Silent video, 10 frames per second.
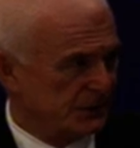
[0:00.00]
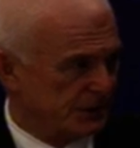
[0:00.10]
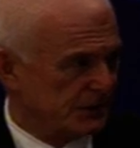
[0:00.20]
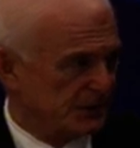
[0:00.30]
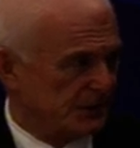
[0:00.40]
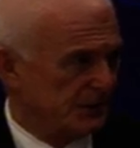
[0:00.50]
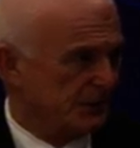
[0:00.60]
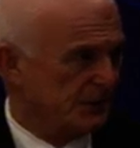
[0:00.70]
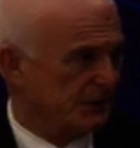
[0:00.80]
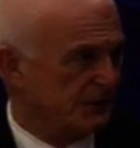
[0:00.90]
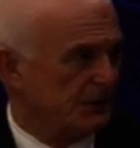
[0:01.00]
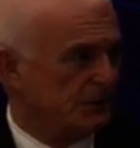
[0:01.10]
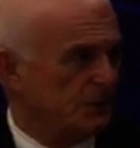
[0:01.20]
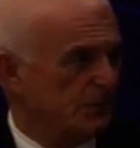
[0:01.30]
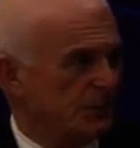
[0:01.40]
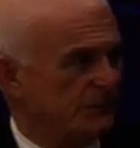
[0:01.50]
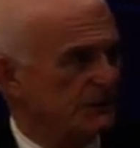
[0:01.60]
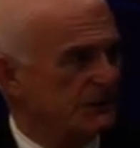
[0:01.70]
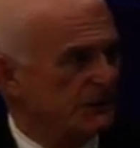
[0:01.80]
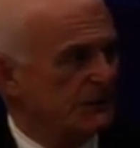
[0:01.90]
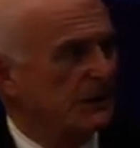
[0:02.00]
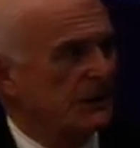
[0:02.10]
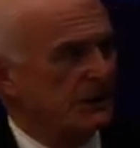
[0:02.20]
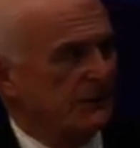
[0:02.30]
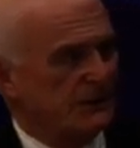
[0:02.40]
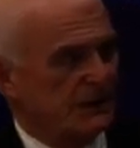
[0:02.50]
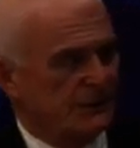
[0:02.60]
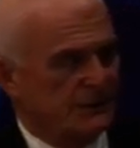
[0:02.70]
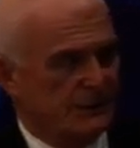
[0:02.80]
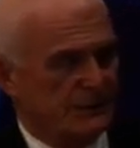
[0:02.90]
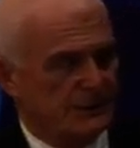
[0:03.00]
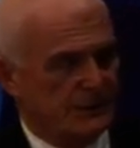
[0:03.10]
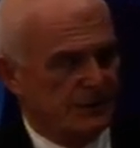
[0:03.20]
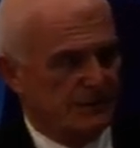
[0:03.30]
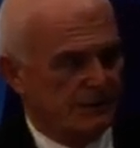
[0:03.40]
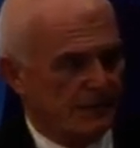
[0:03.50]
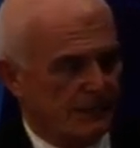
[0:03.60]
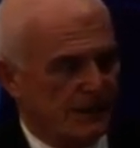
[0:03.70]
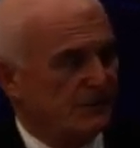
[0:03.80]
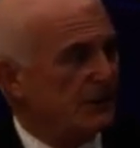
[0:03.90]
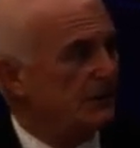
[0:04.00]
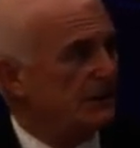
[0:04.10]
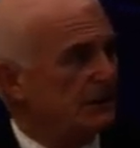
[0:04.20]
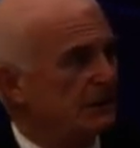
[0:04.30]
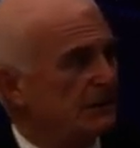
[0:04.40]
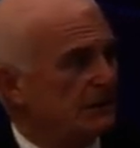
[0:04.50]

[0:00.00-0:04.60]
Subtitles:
is in all provinces. We have our environmental